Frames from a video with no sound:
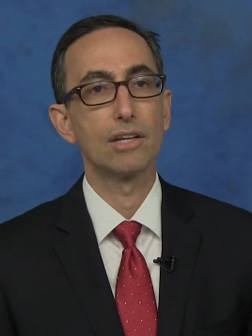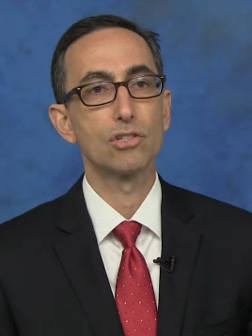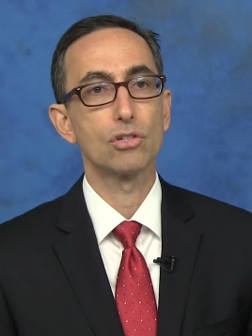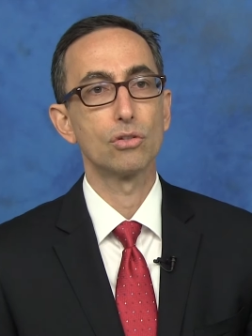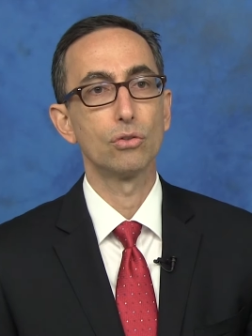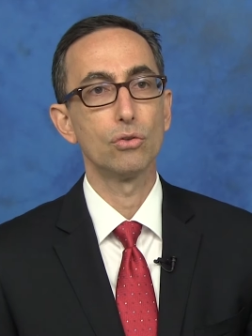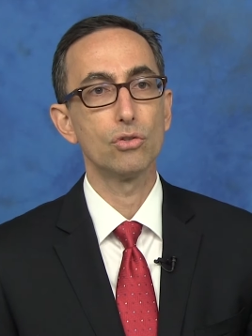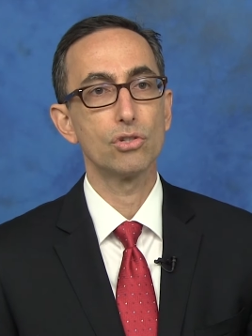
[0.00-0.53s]

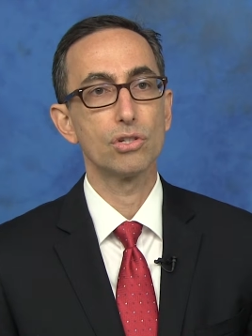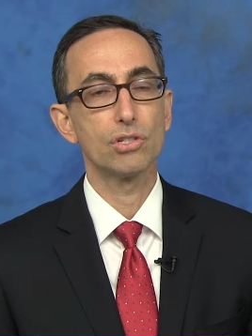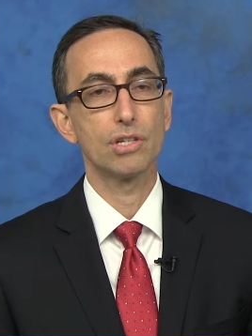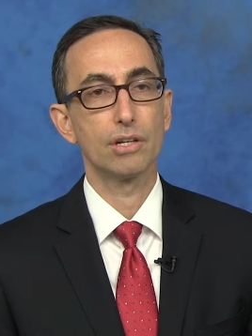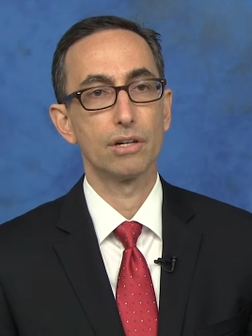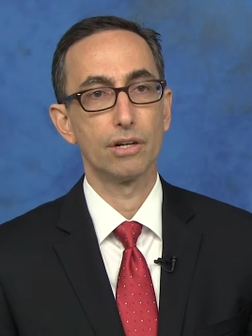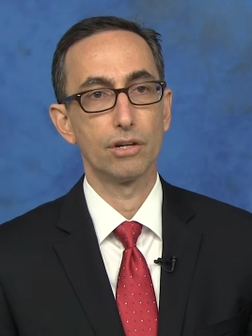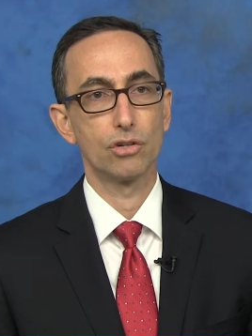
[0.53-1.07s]
Exclusions
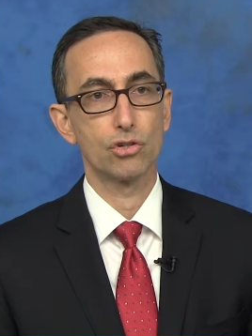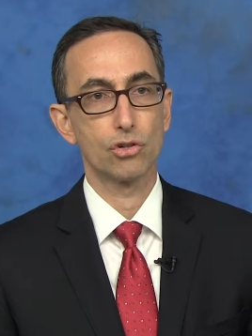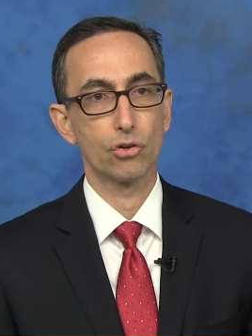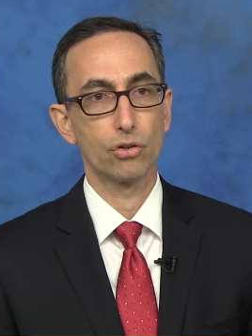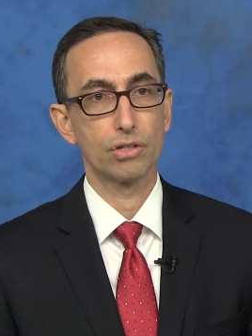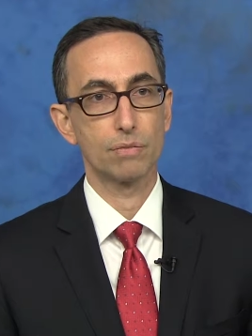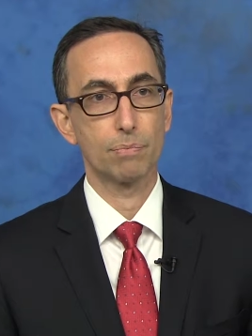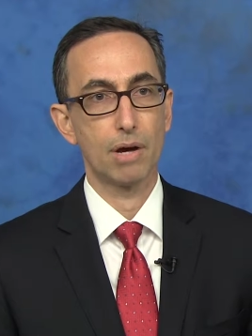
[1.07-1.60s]
in an
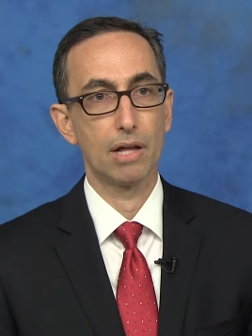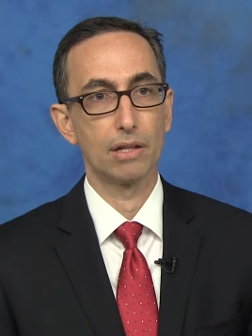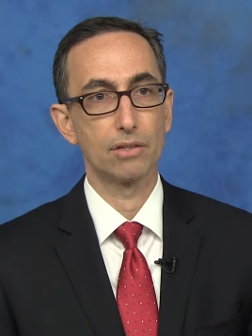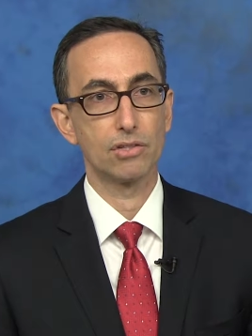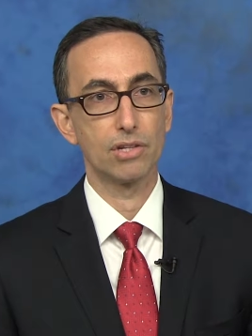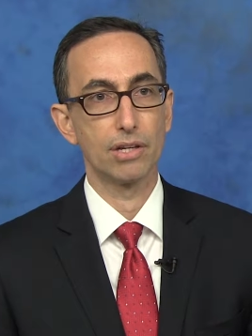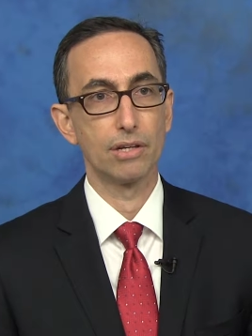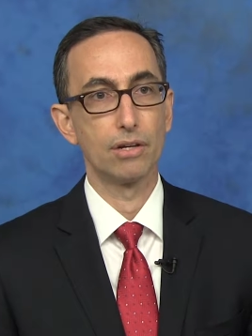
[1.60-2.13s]
insurance
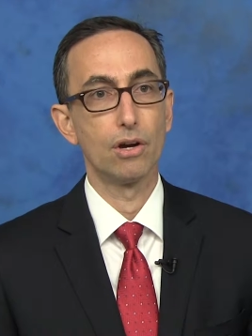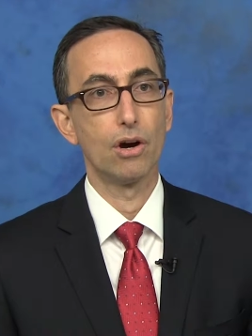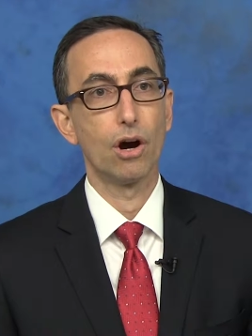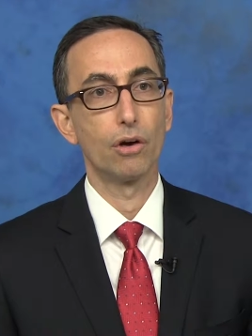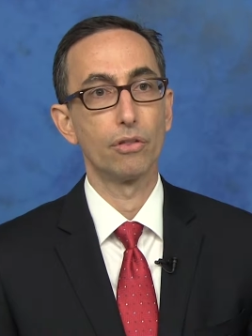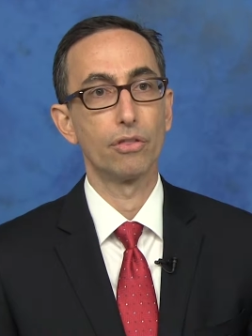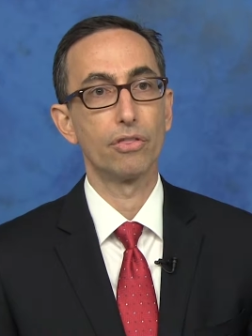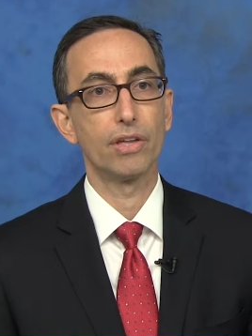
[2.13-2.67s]
policy
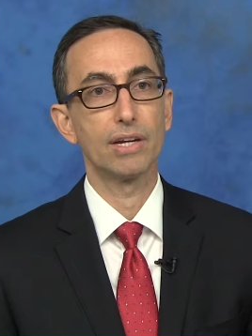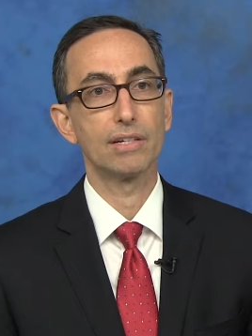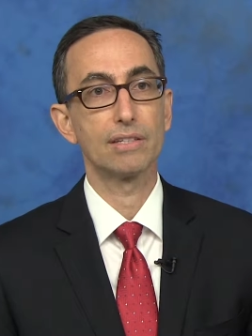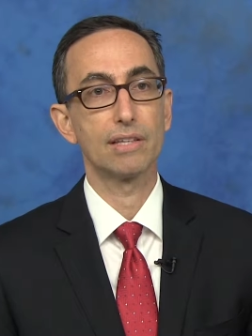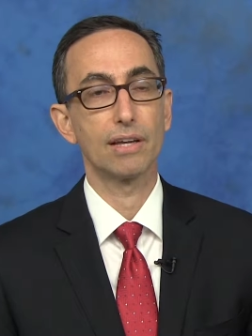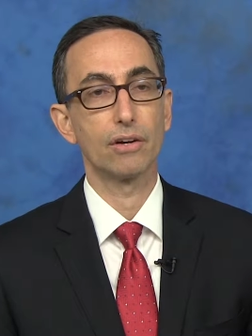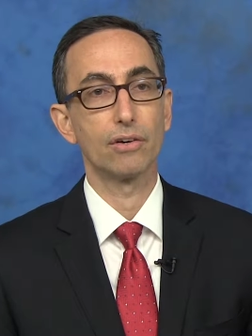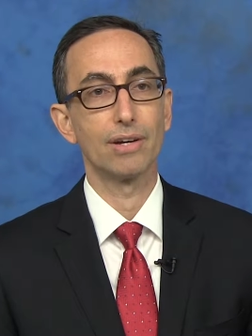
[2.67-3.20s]
are the
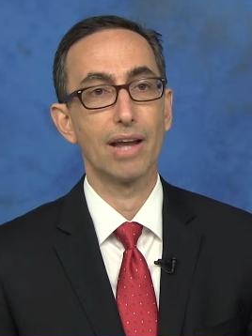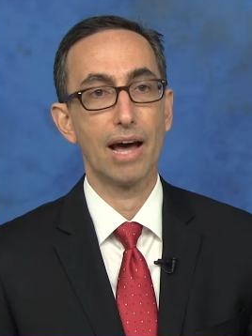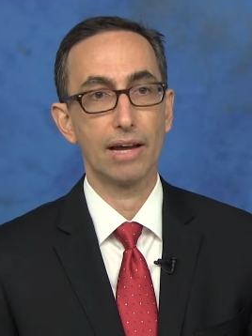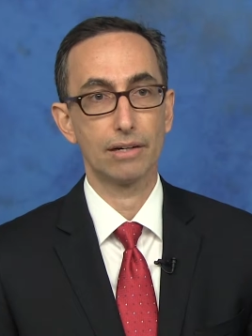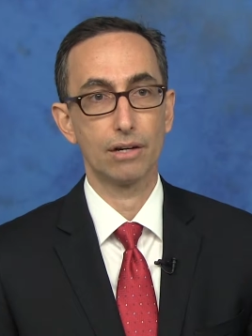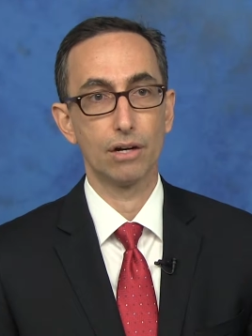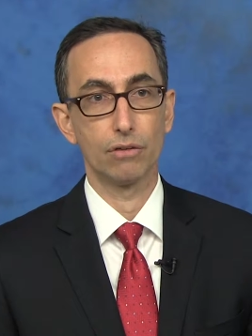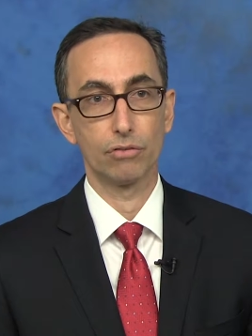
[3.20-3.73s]
things that are
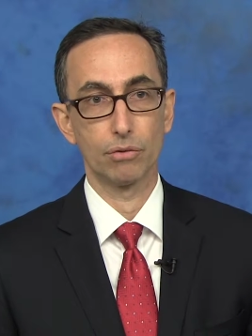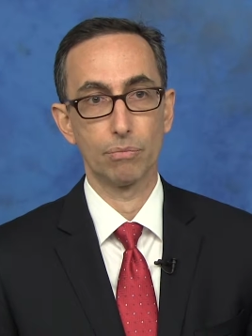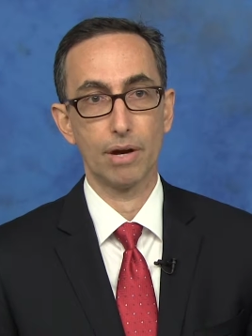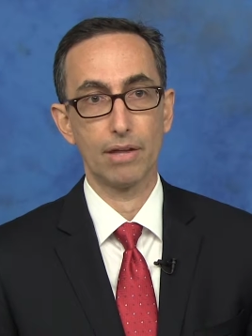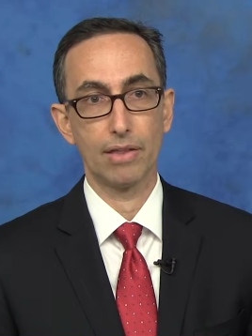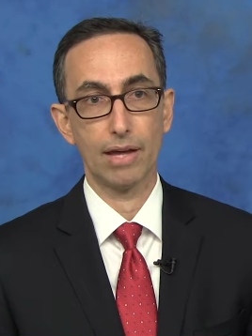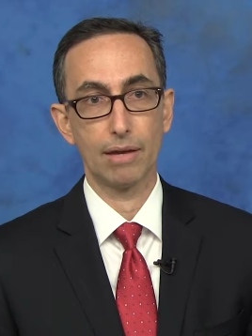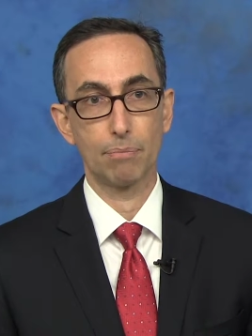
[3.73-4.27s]
not covered
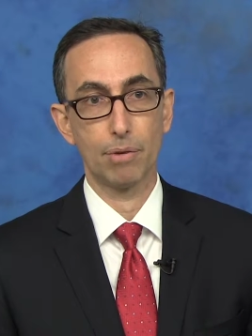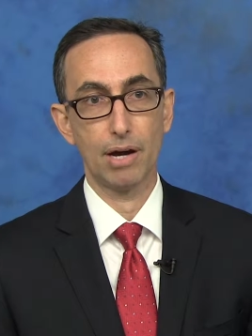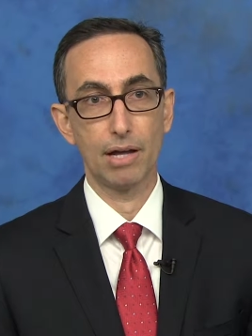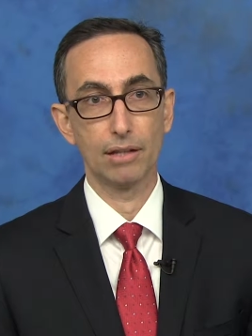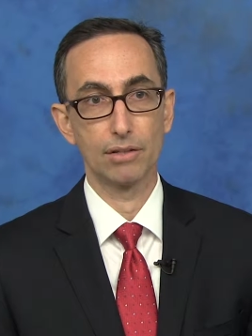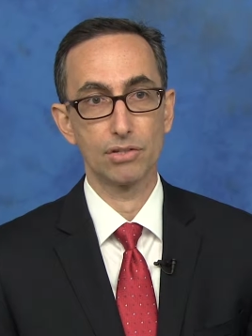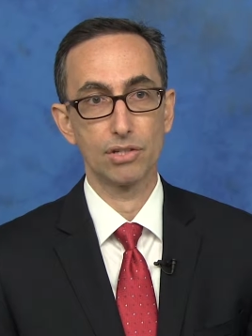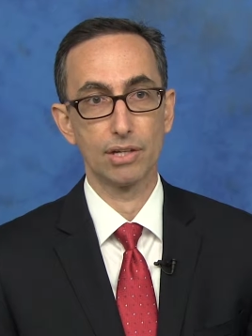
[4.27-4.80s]
by that
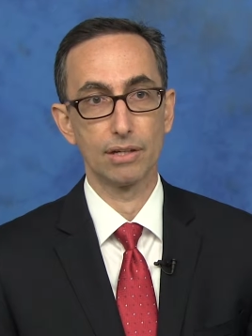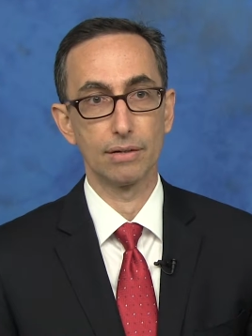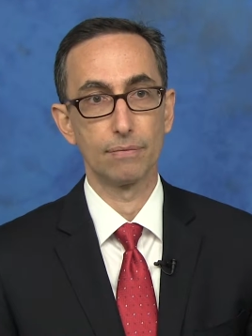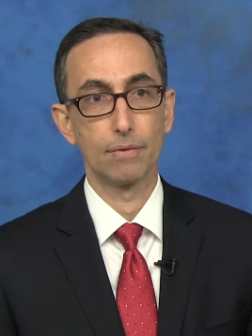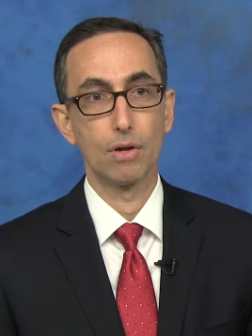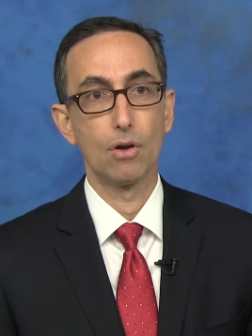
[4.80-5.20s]
policy.